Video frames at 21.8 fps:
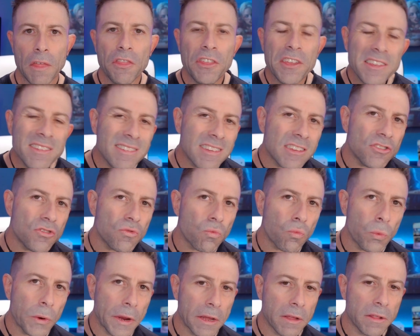This is
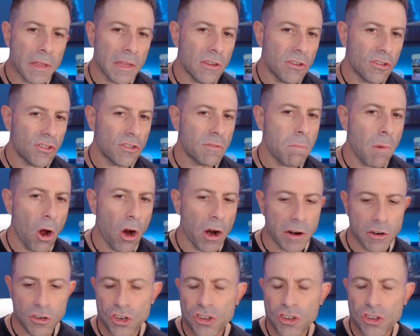really smart.